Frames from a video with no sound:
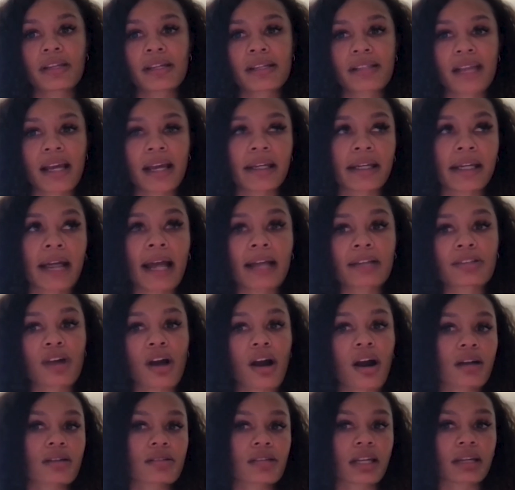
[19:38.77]
things that I
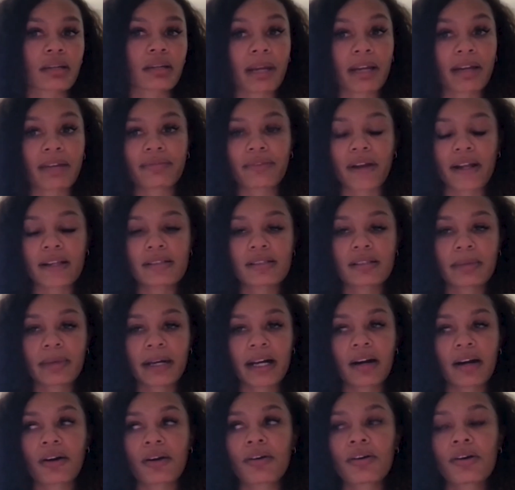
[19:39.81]
talk to like my friends
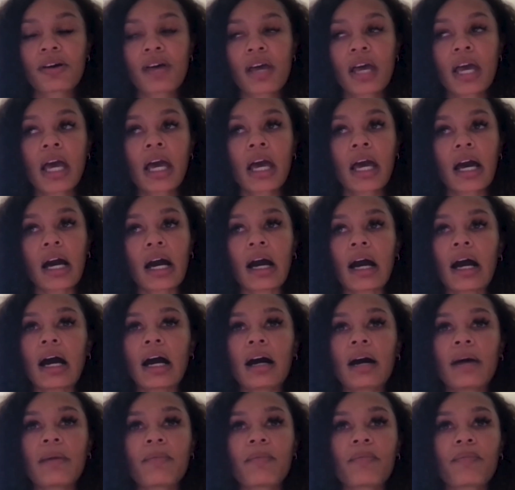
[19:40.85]
about.
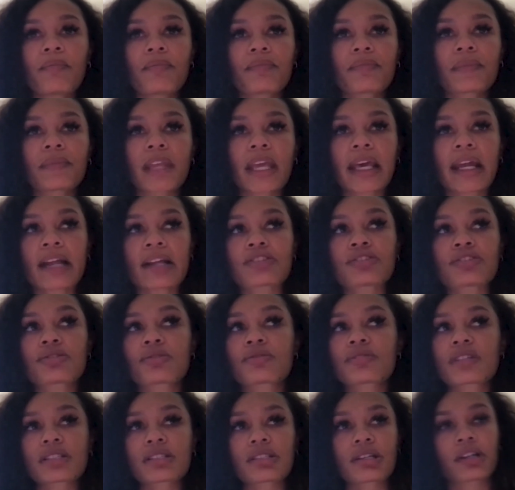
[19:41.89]
And as
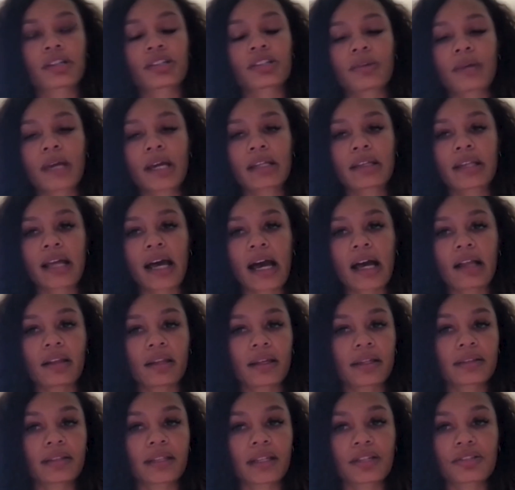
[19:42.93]
soon as I started doing that,
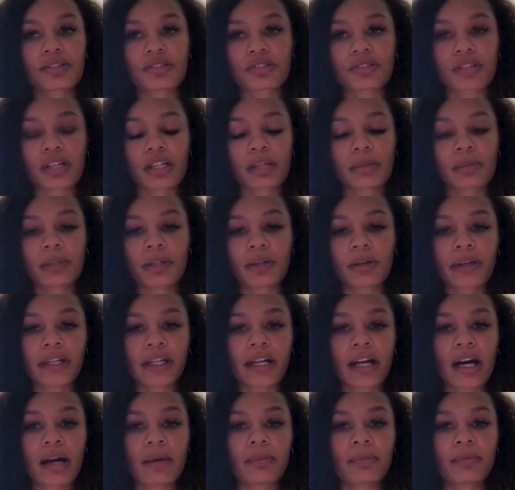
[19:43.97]
like things just started
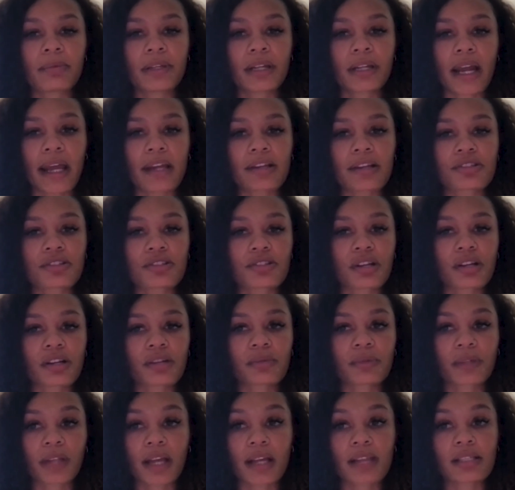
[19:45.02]
blowing up, and I just
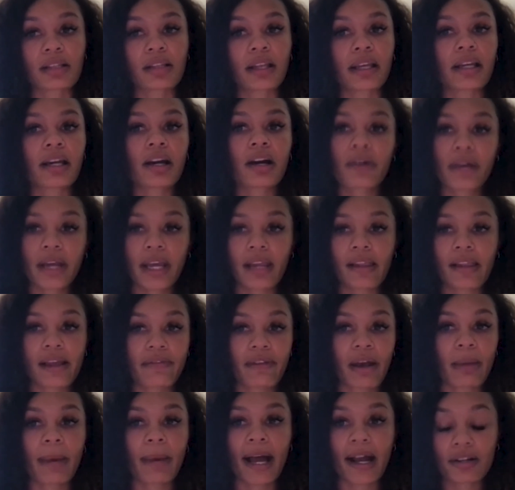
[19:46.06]
started realizing like, okay,
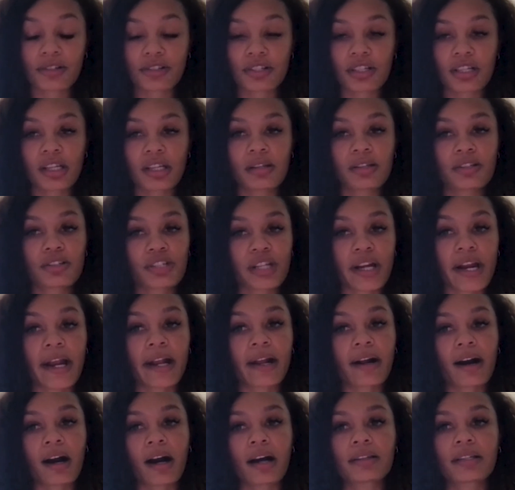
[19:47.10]
like if I'm actually
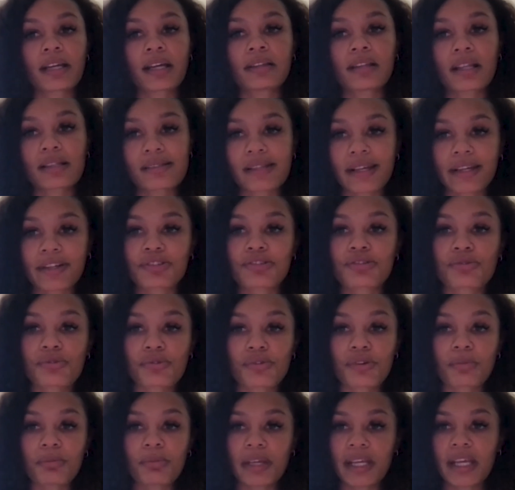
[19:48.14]
sharing content that's like
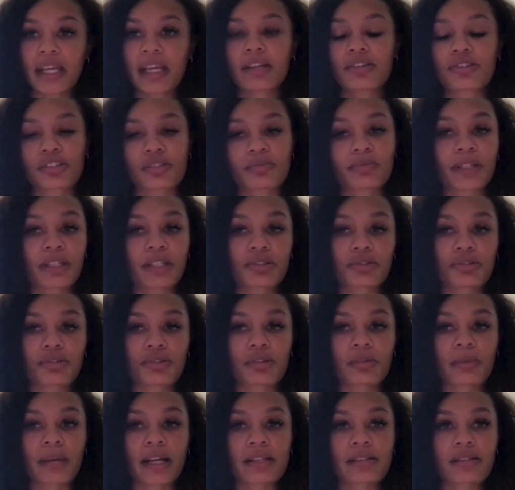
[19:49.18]
true to me and just being
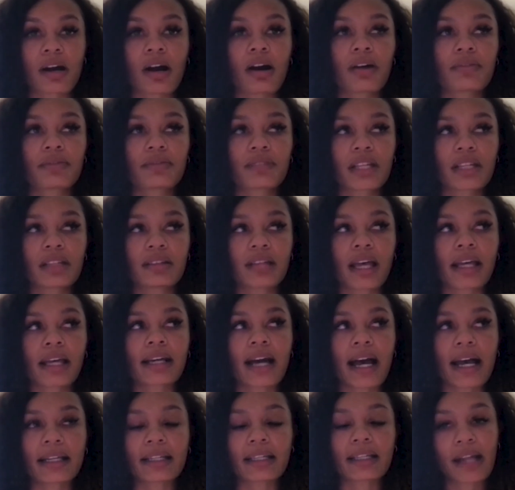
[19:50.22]
true to myself, then like
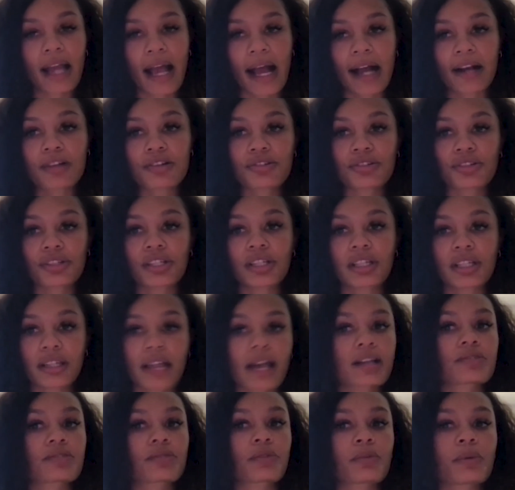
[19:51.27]
I can actually
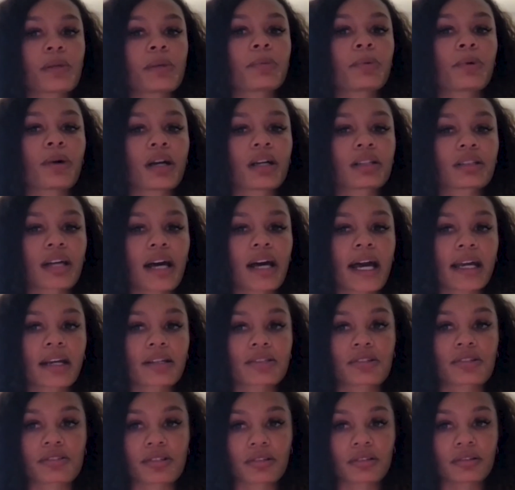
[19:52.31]
connect with people online.
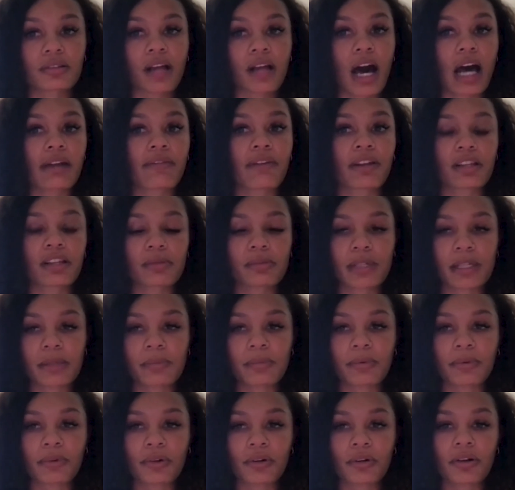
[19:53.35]
Cause there's a lot of other
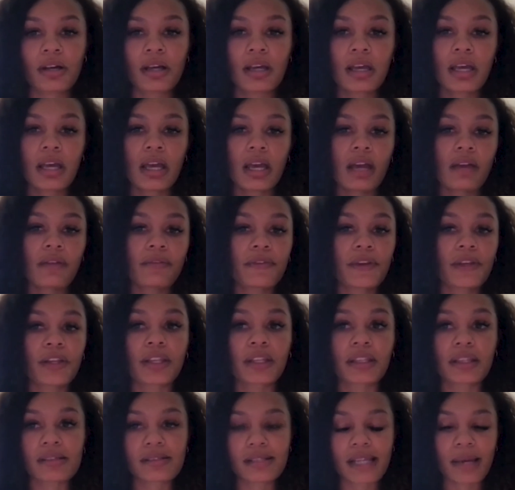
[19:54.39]
people
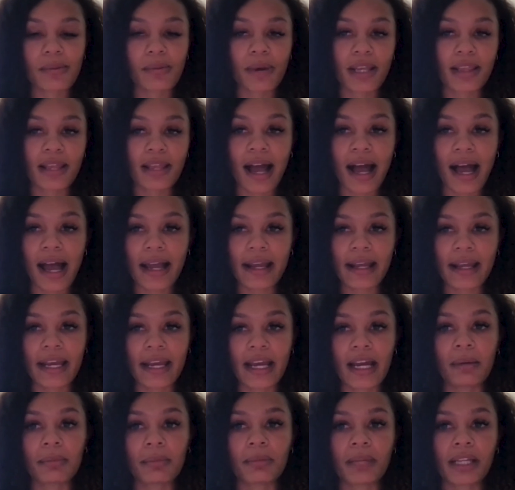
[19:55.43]
feeling the same way that I
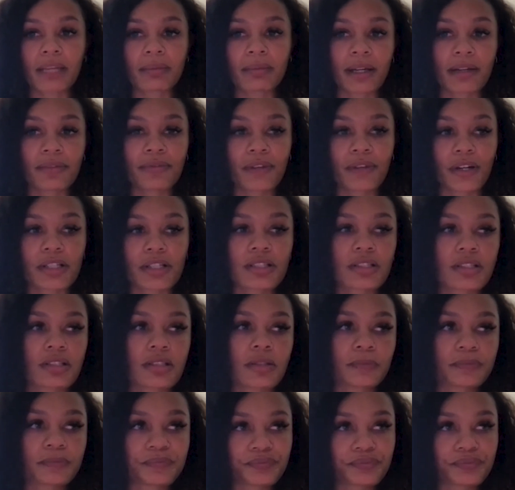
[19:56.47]
am. Like my
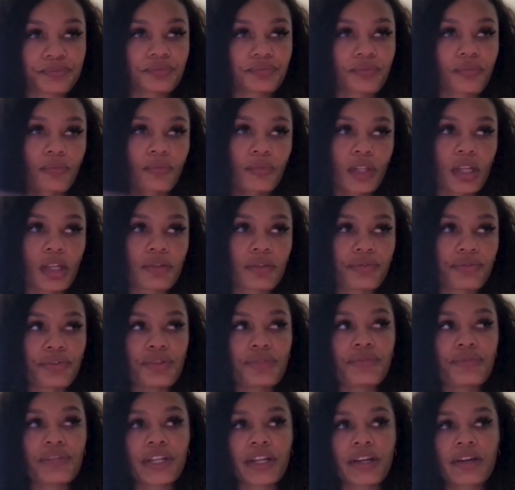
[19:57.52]
first
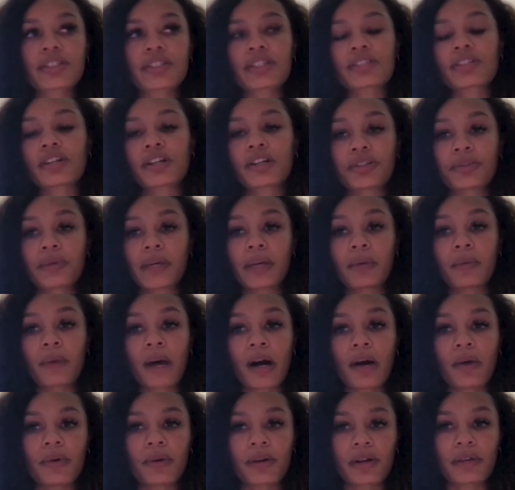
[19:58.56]
few videos that started doing
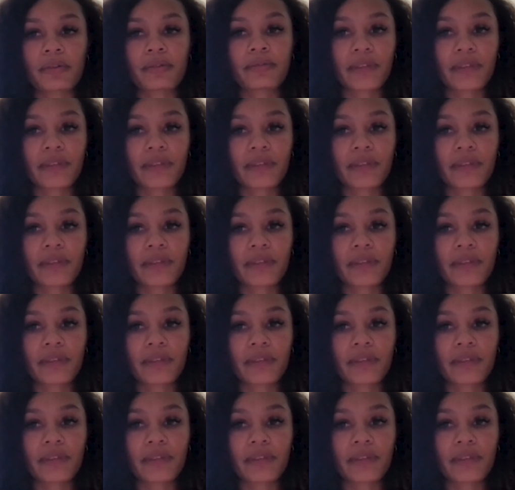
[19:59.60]
well were